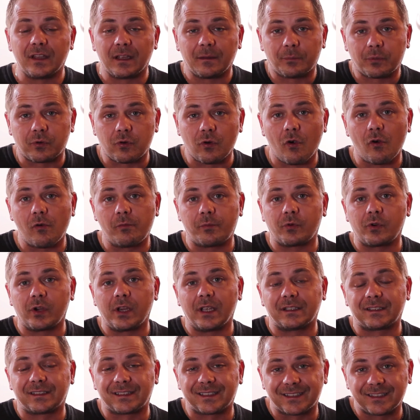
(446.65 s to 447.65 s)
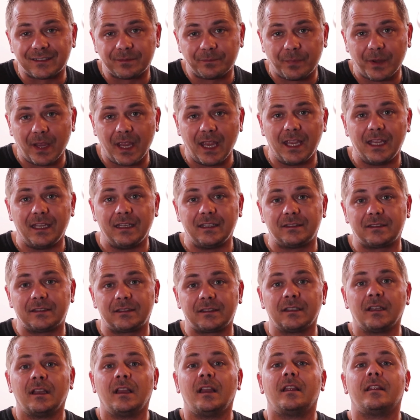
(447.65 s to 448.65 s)
the appropriate
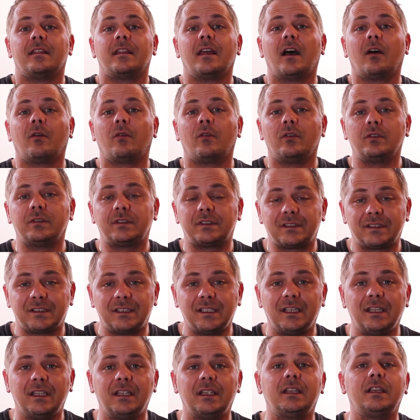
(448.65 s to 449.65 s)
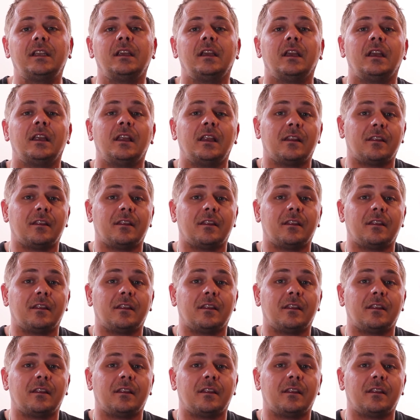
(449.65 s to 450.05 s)
space that will see